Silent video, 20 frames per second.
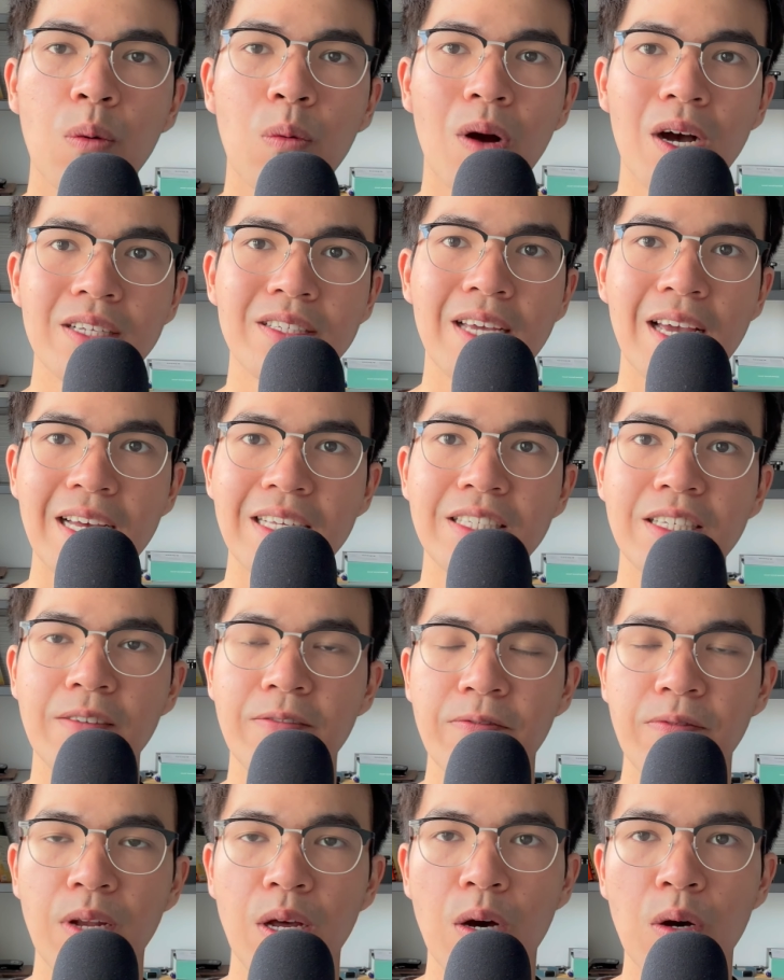while
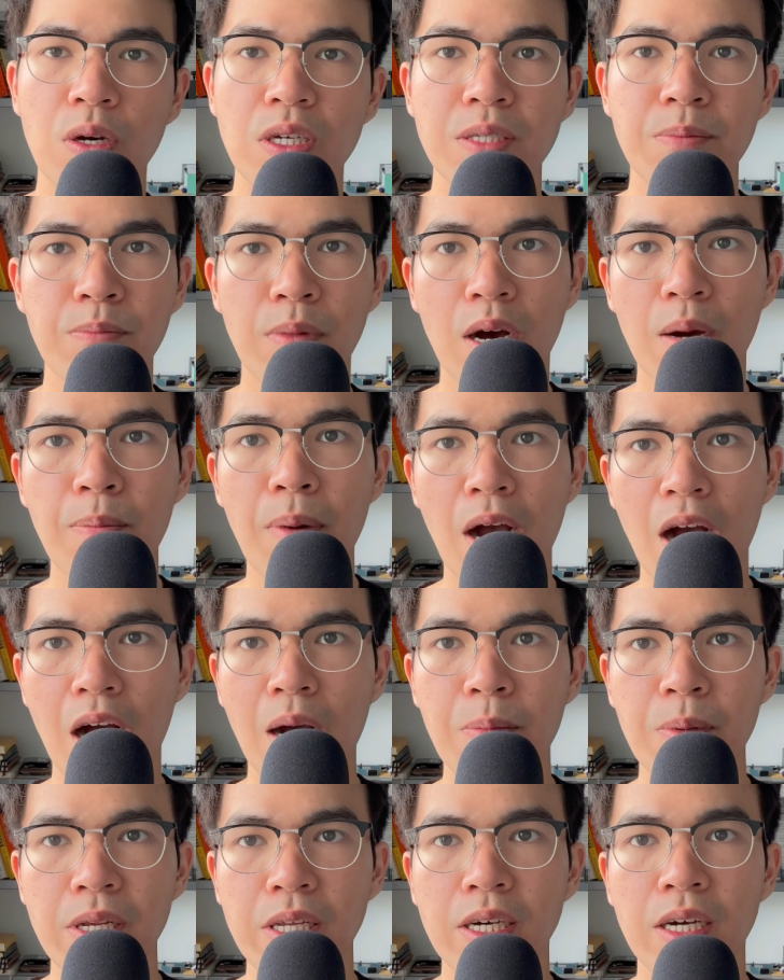TensorFlow is more
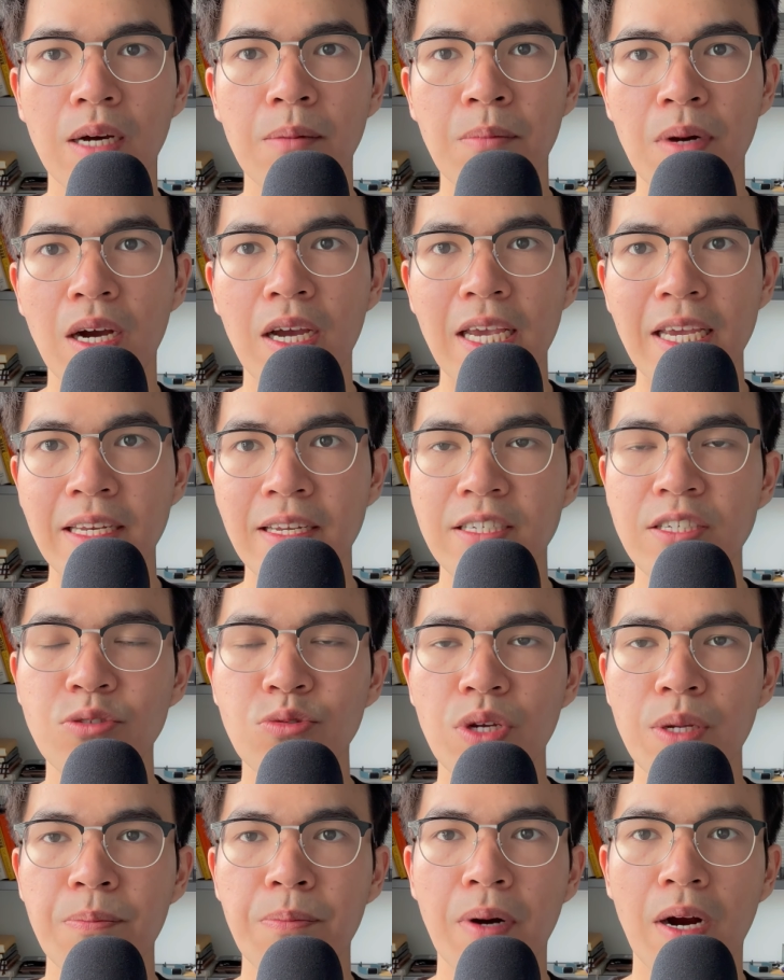popular among
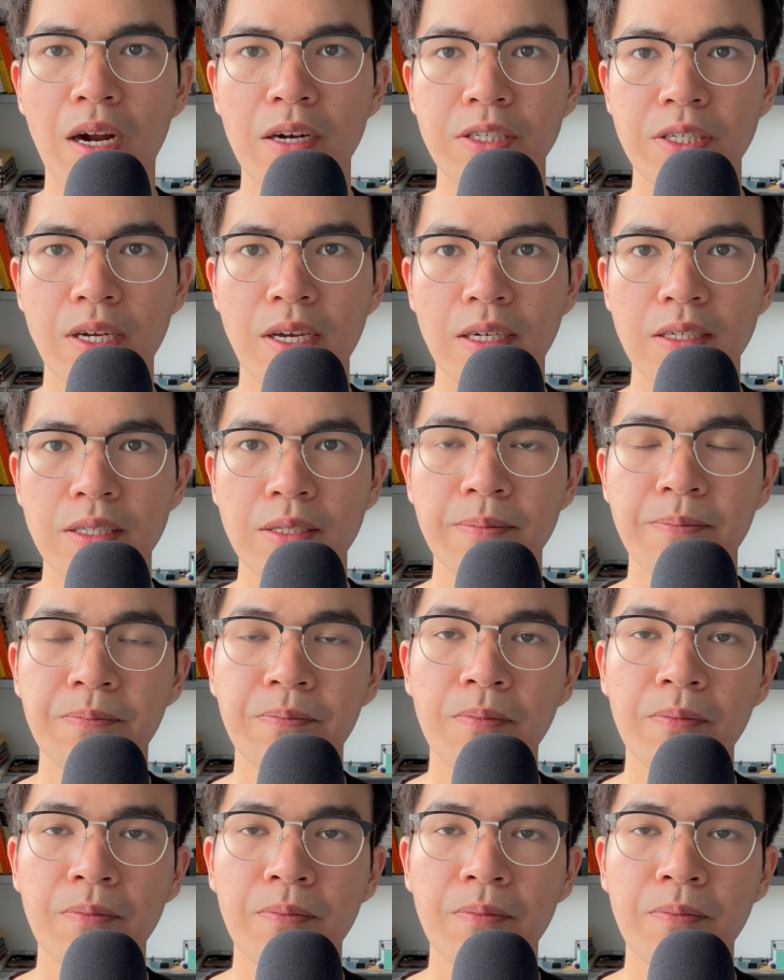industry projects.